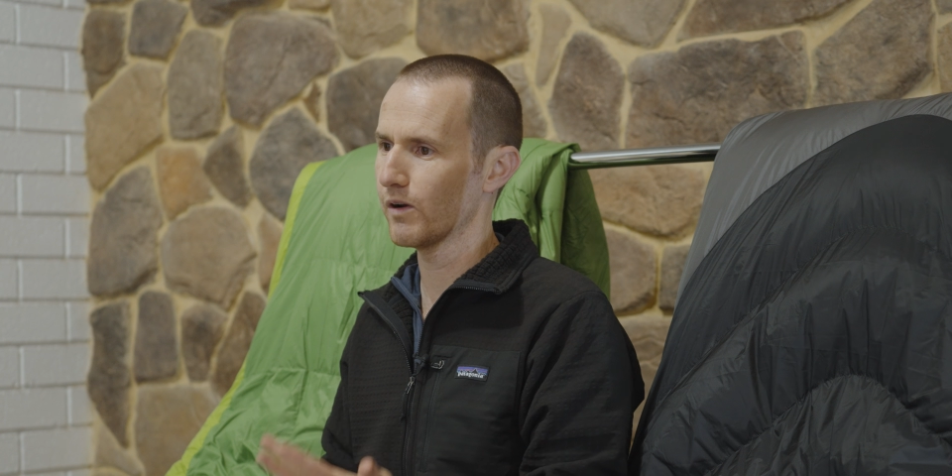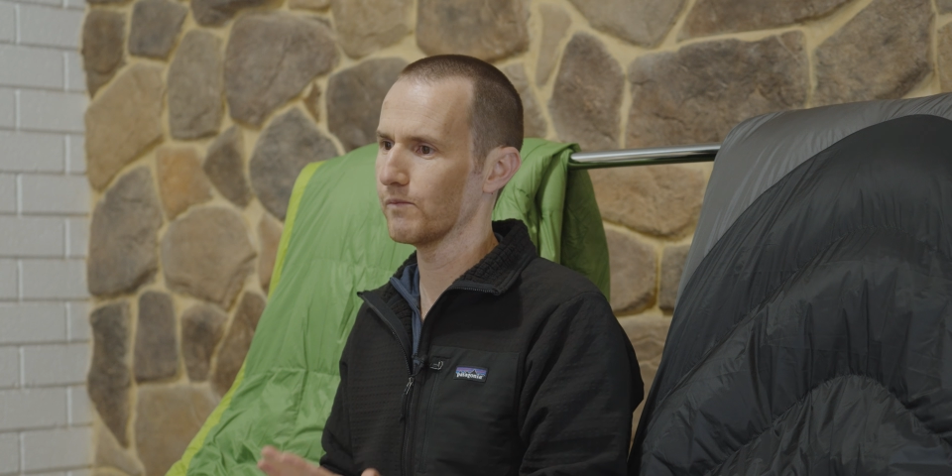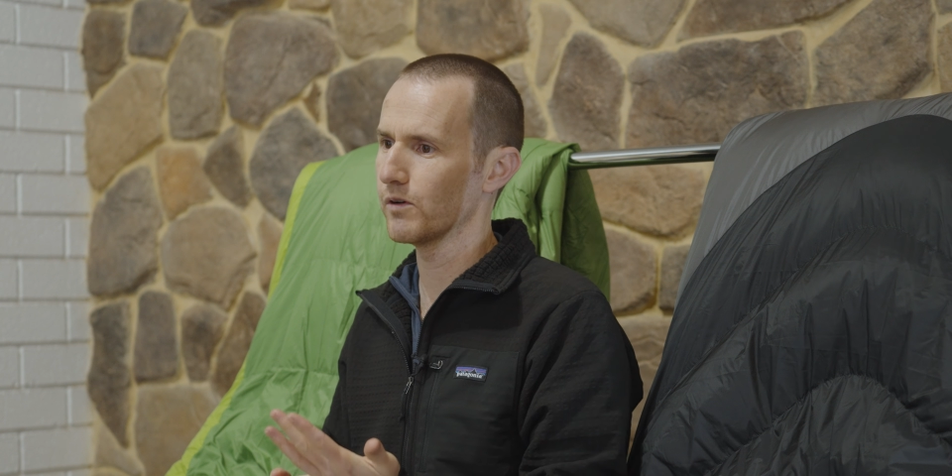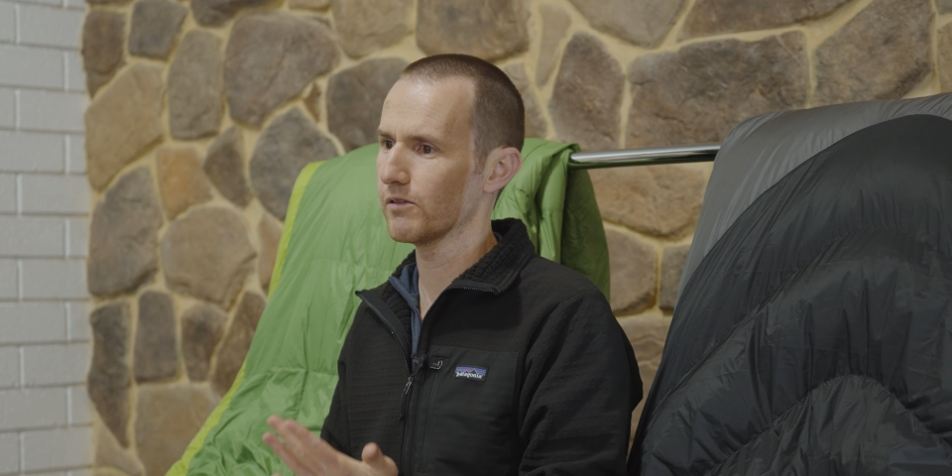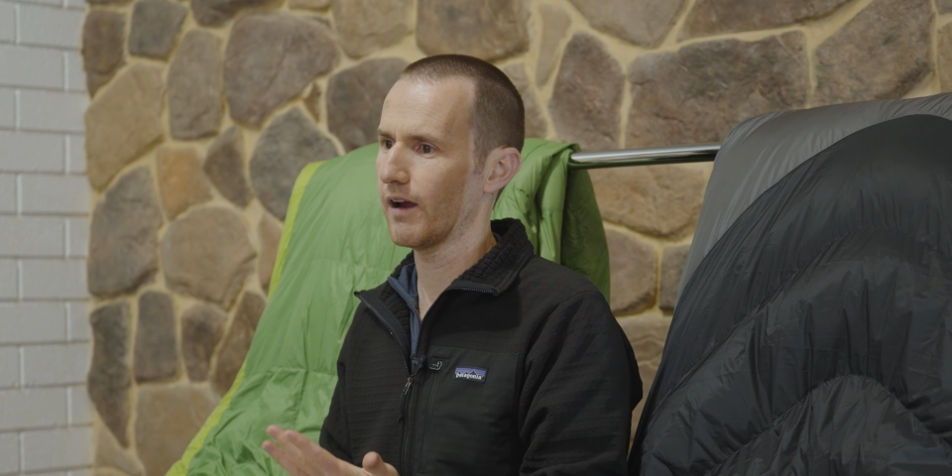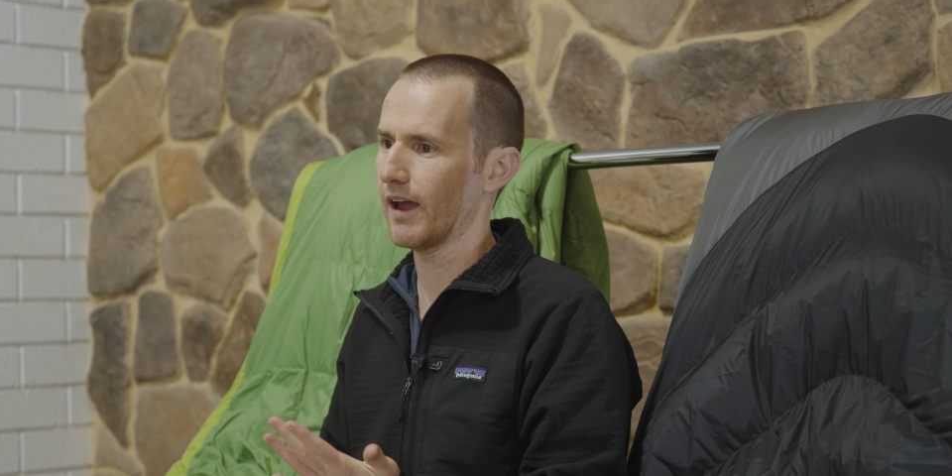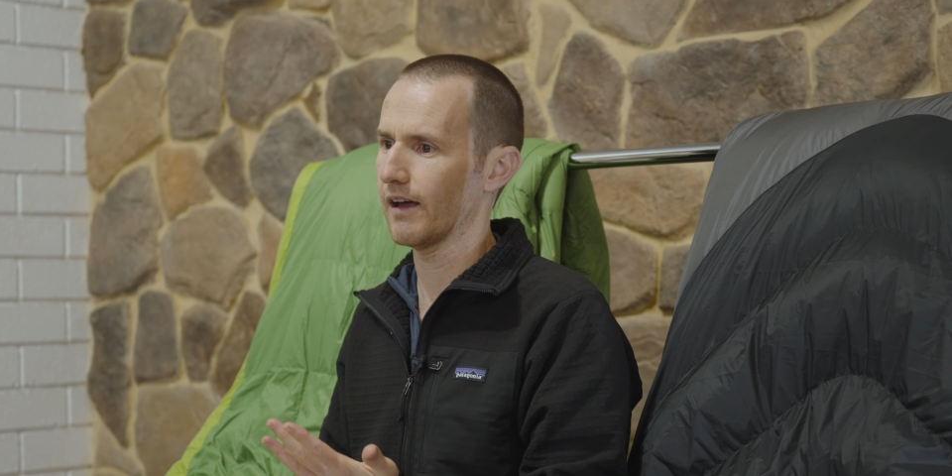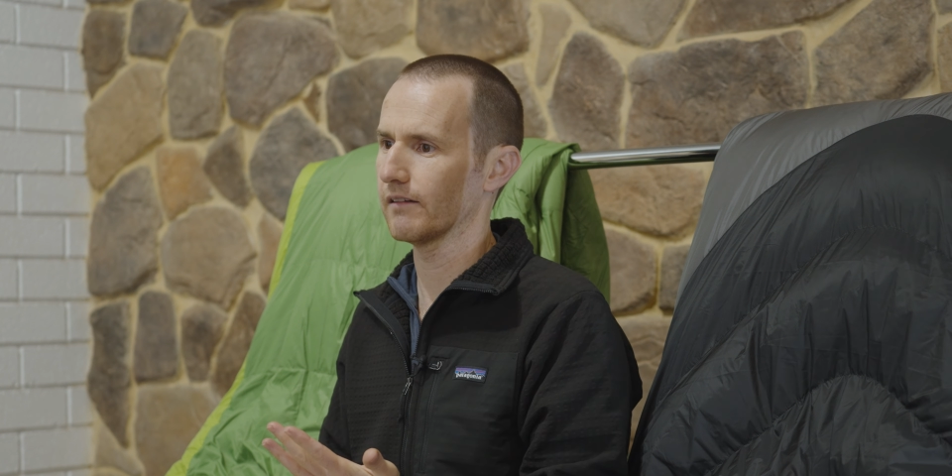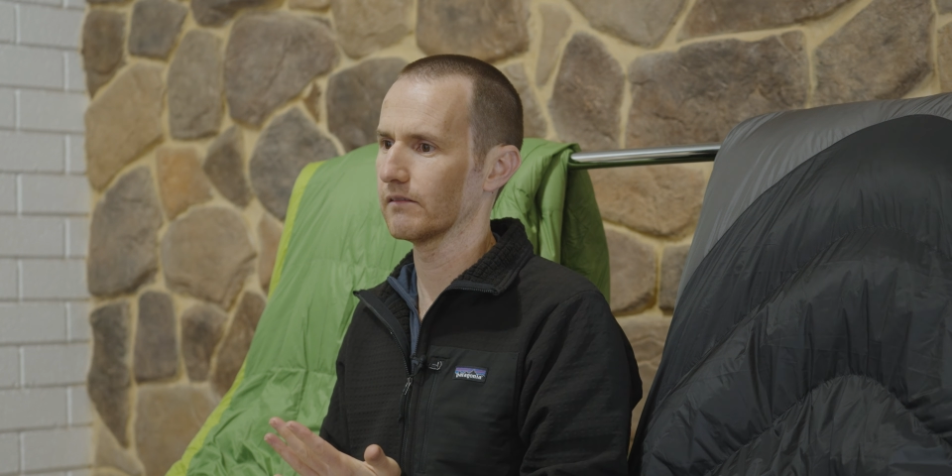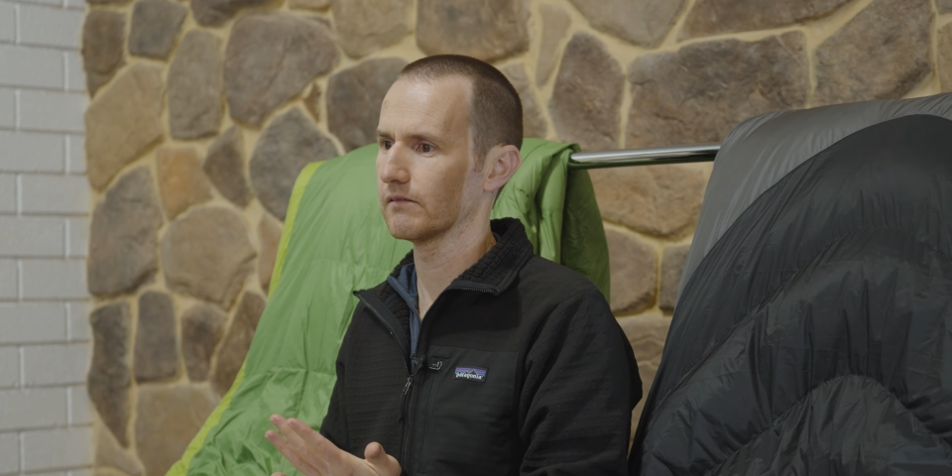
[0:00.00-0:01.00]
when we're
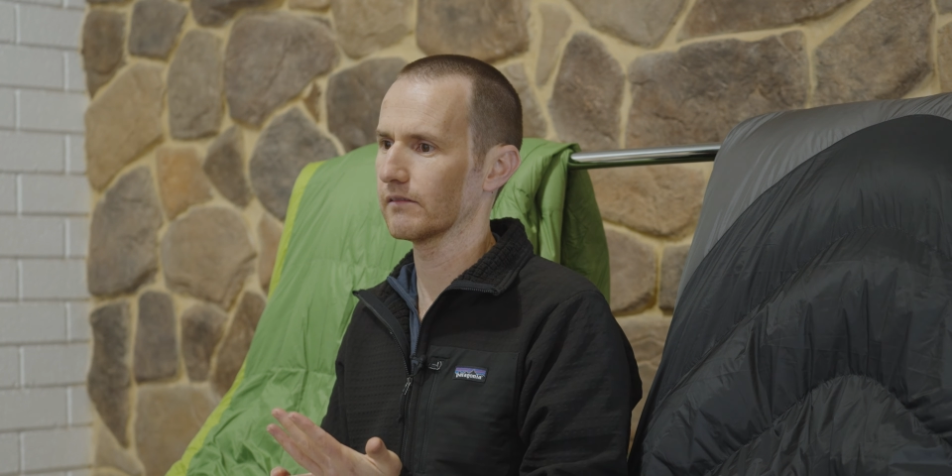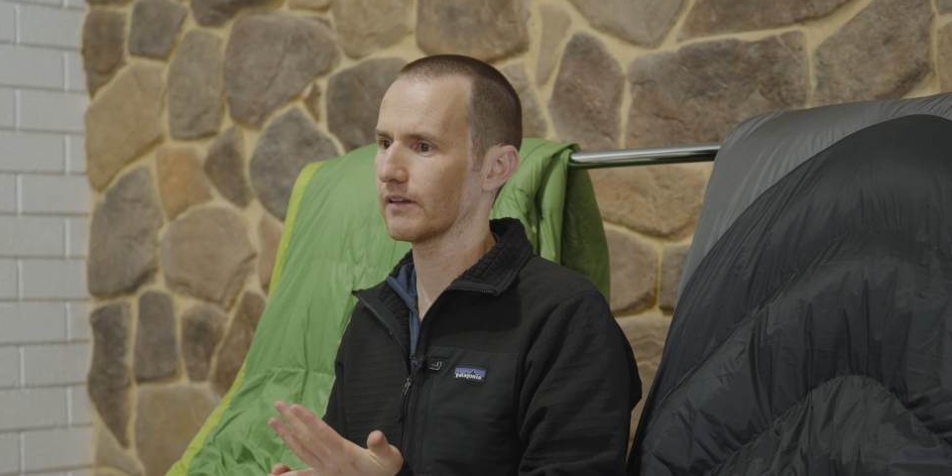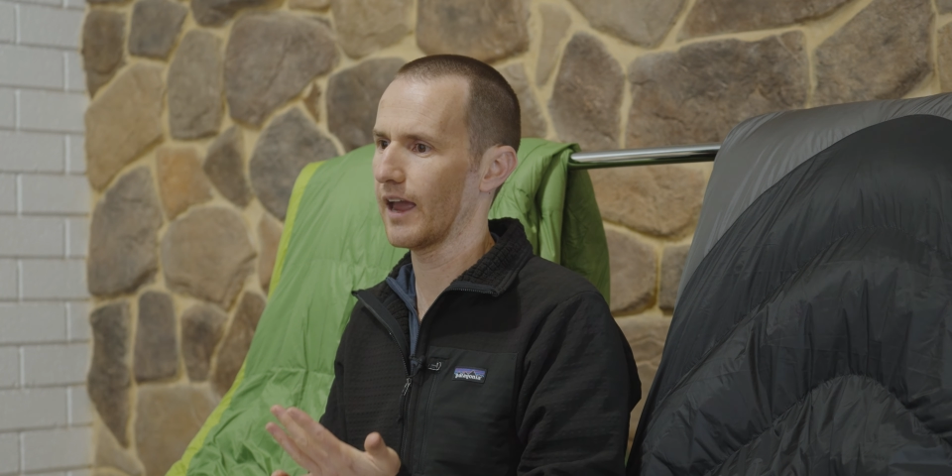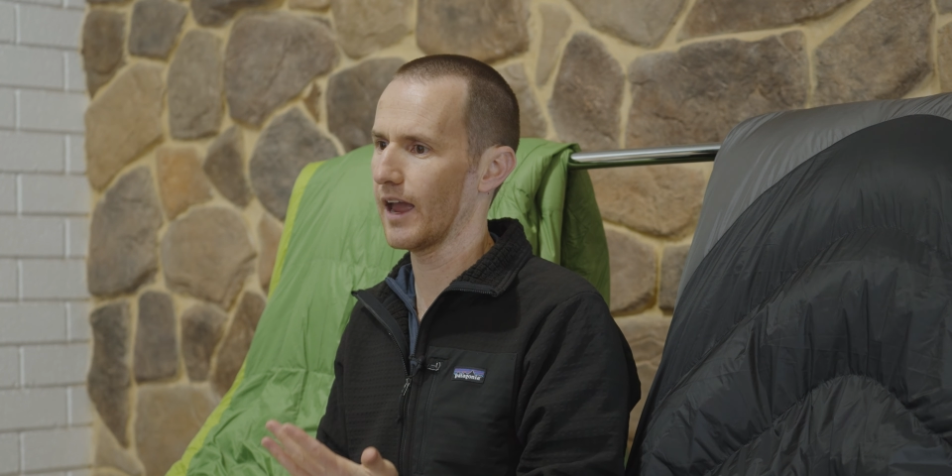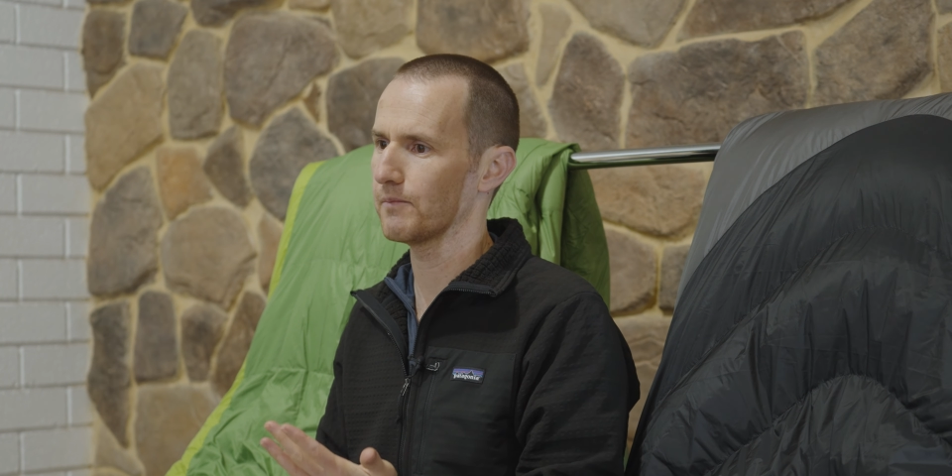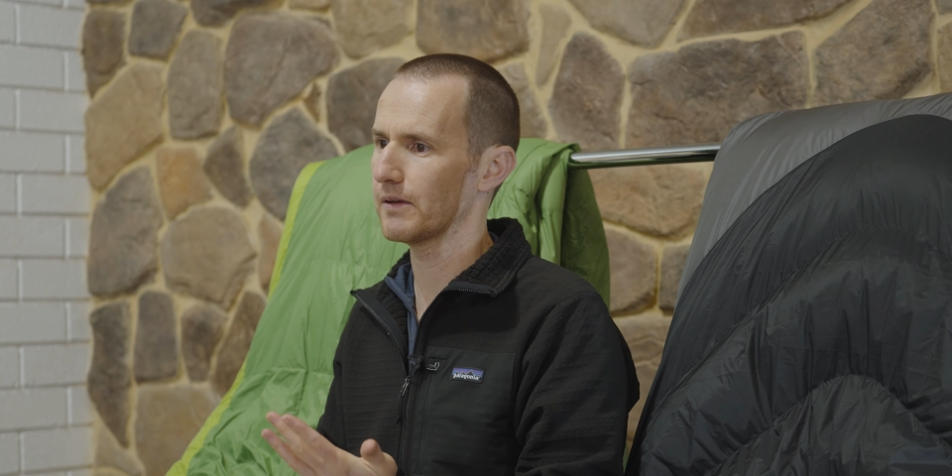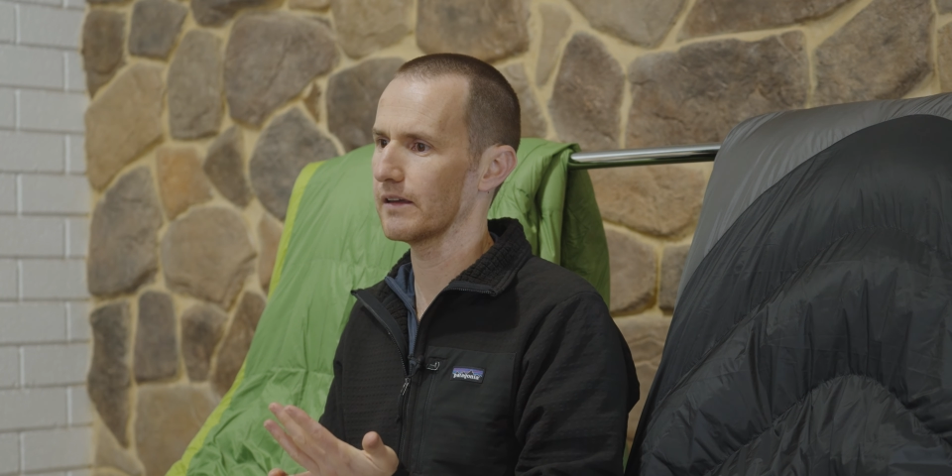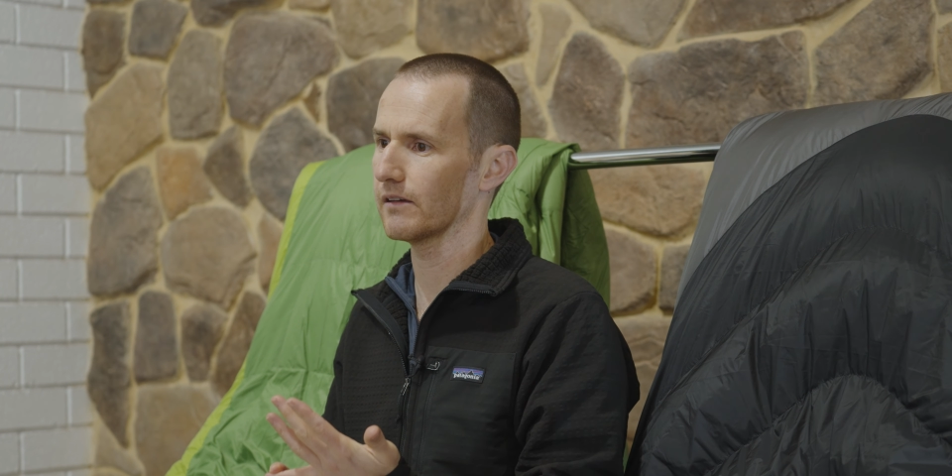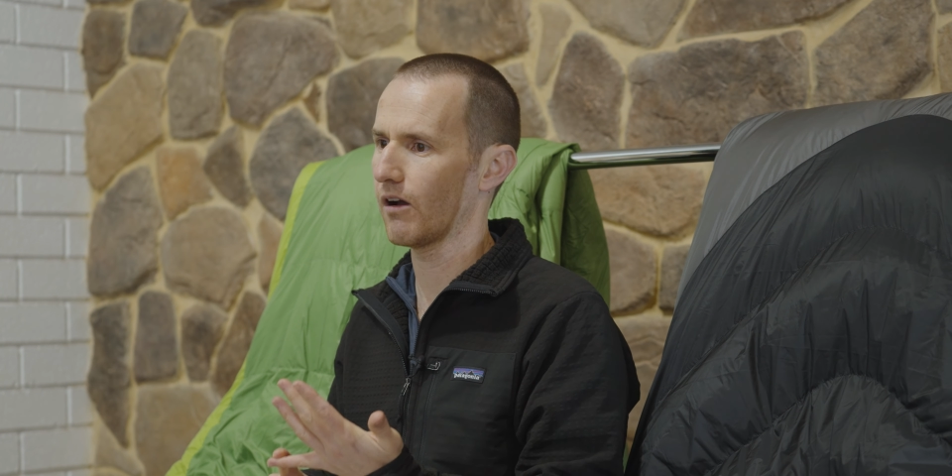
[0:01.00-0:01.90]
out camping,